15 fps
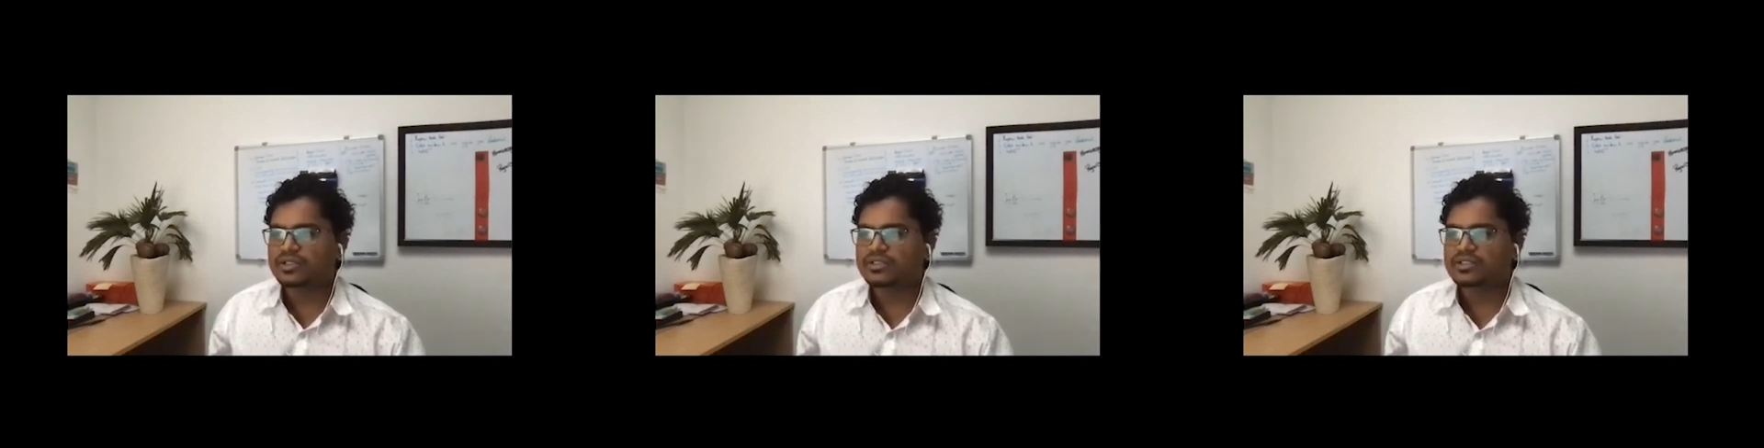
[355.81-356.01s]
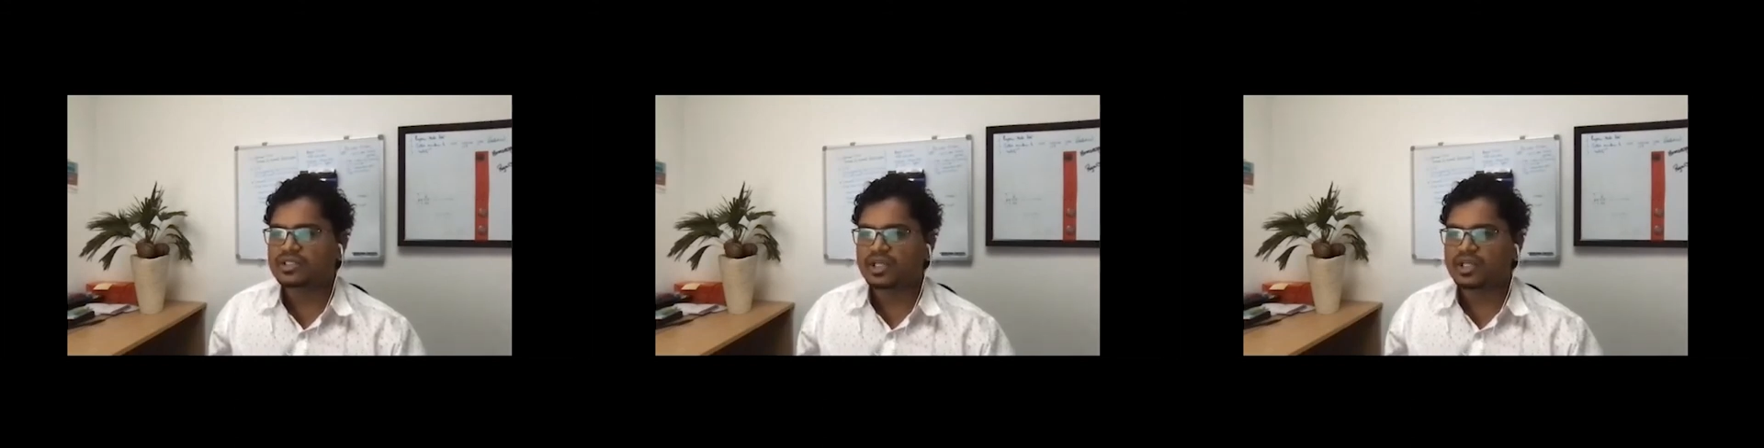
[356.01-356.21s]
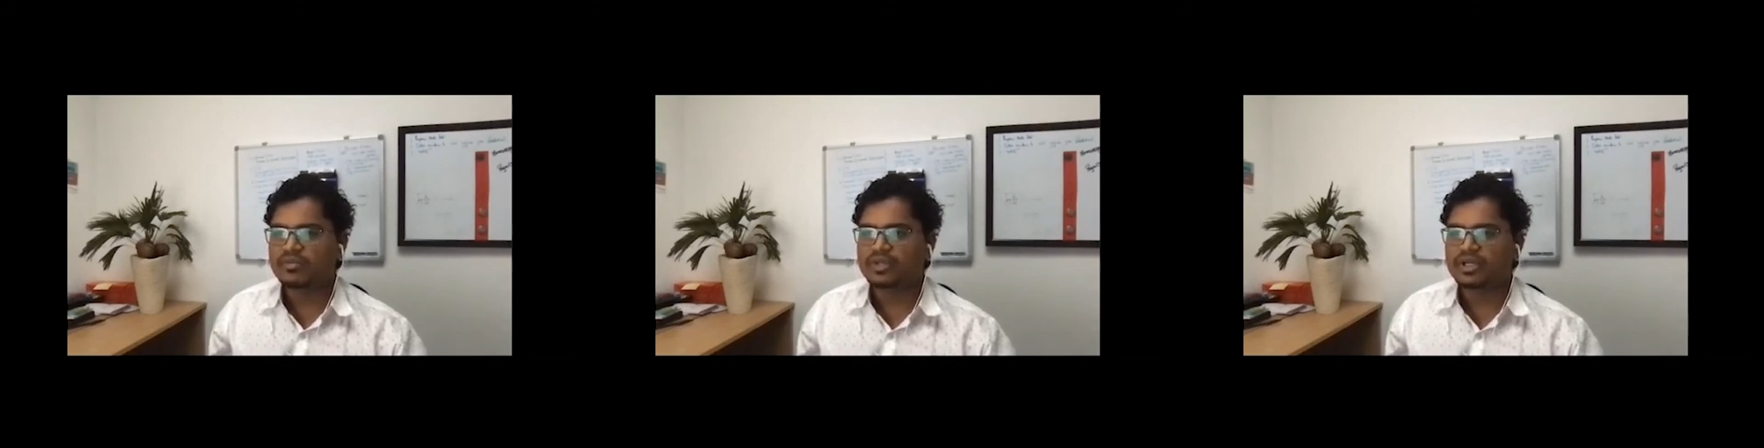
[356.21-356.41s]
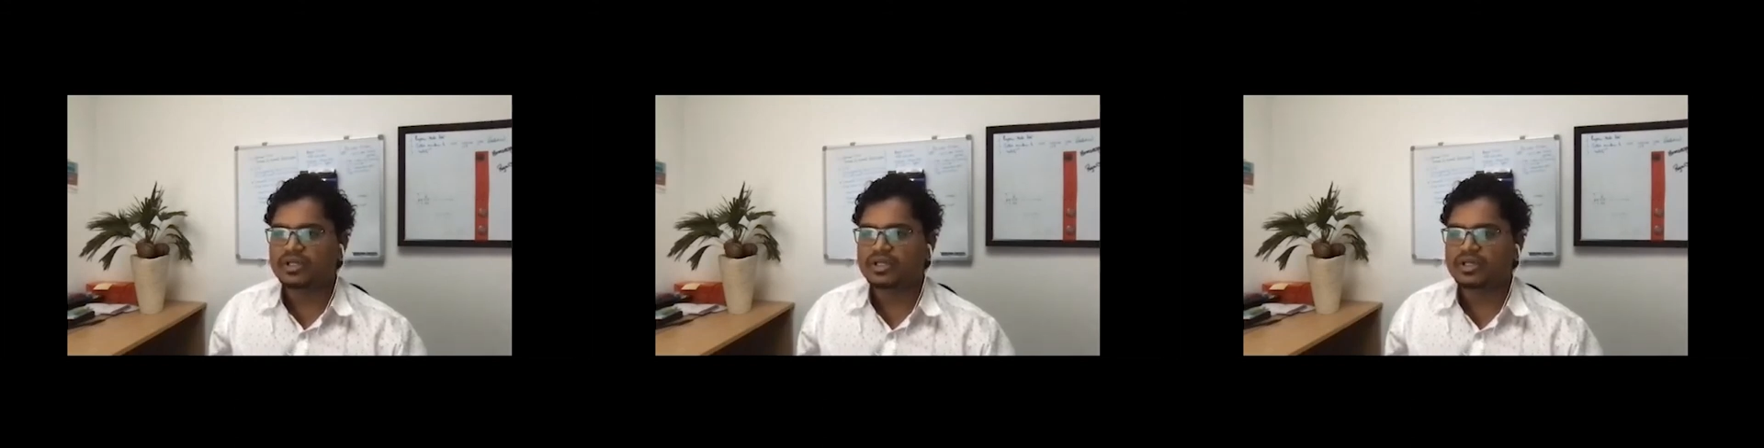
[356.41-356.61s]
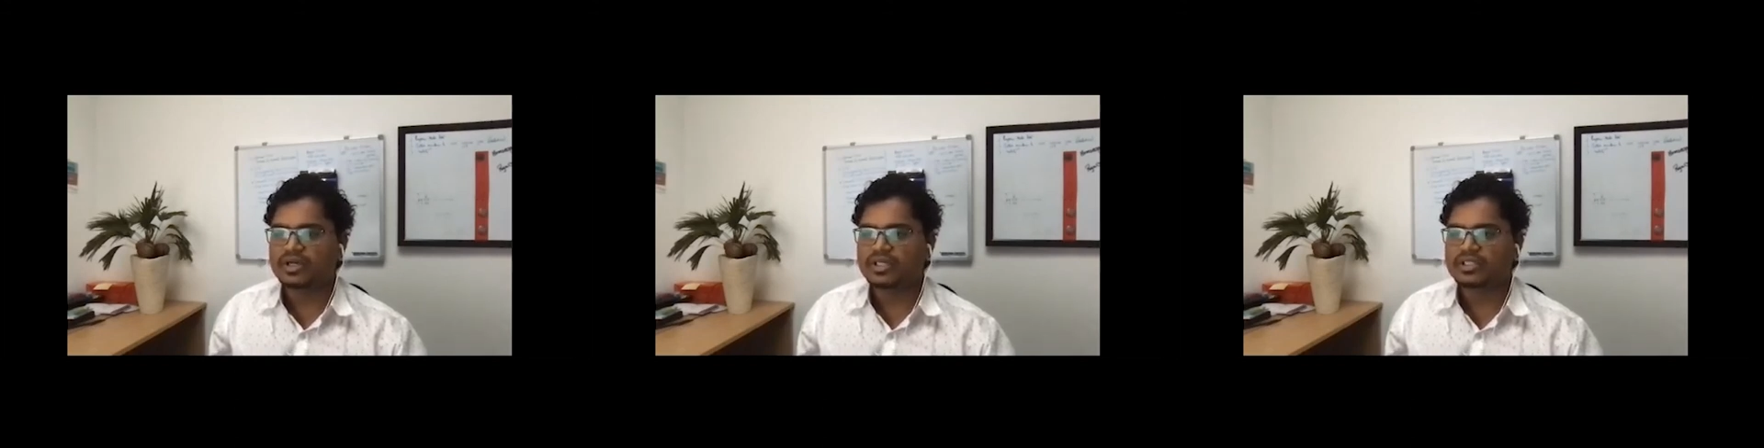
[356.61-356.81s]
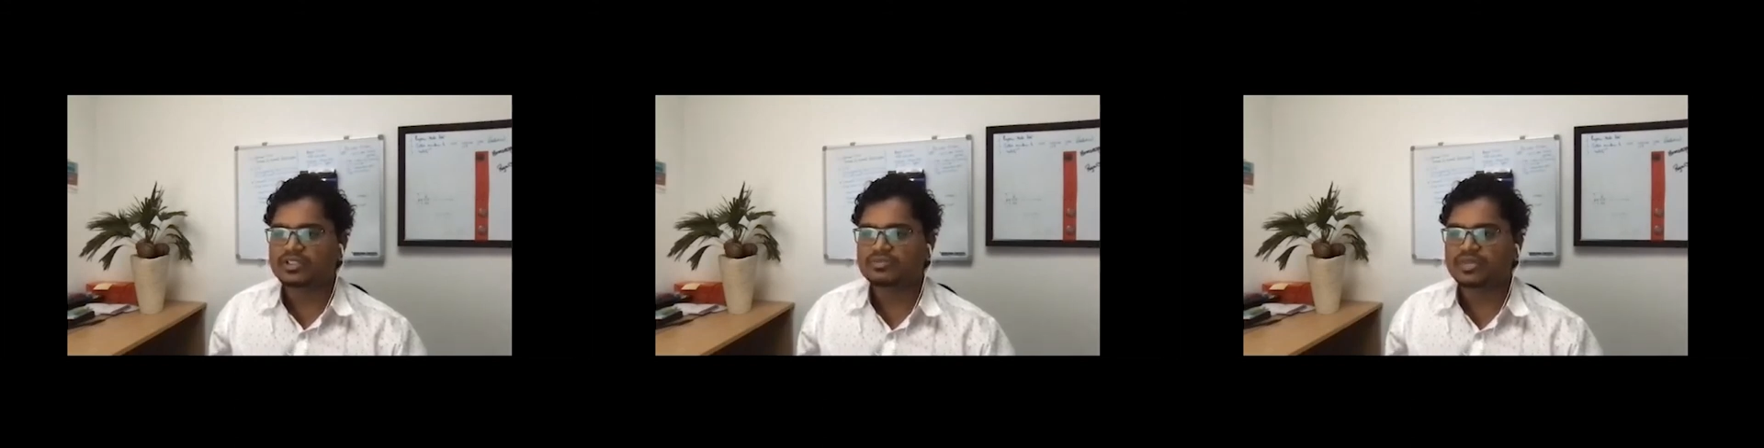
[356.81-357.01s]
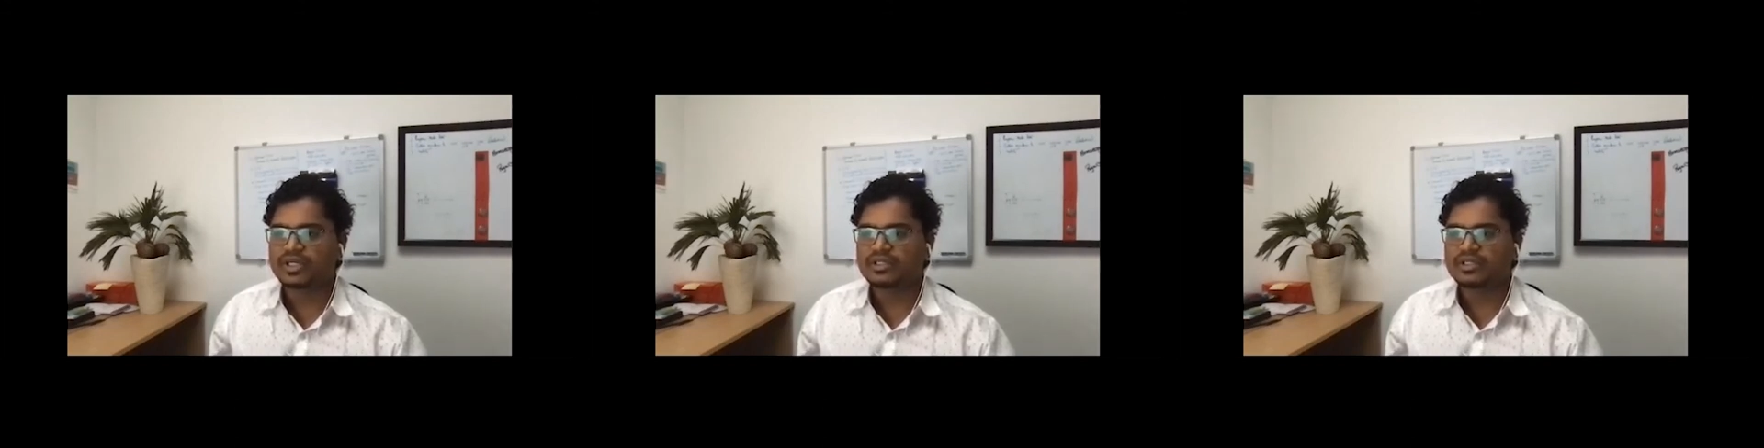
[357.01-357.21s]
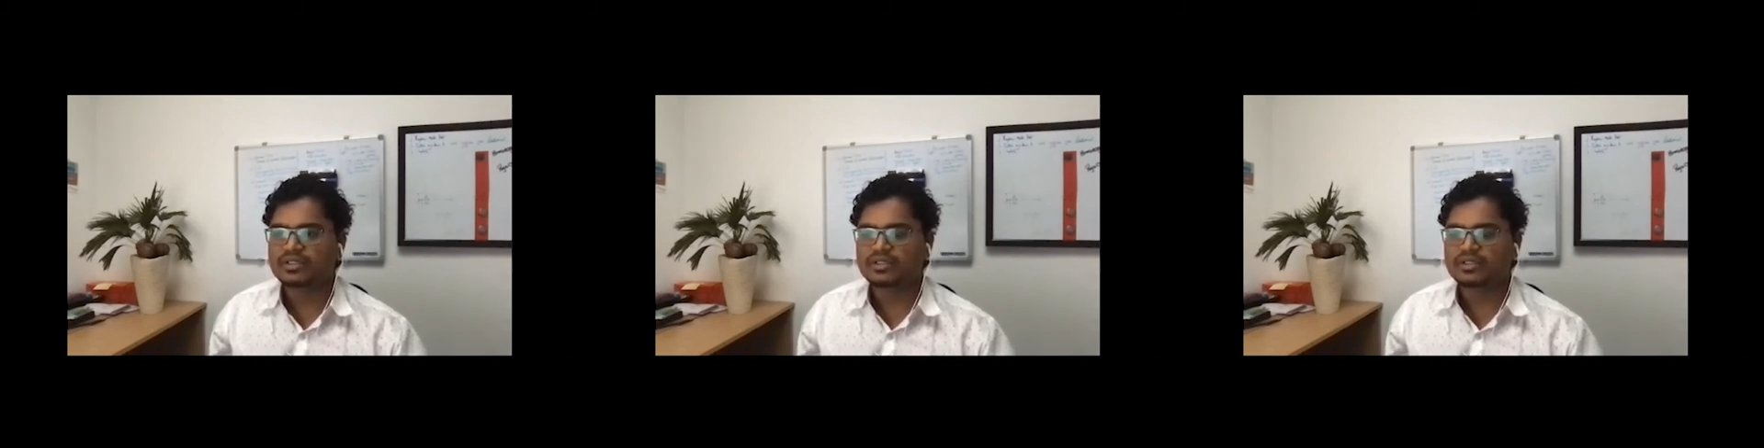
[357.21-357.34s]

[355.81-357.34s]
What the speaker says: scalability aspect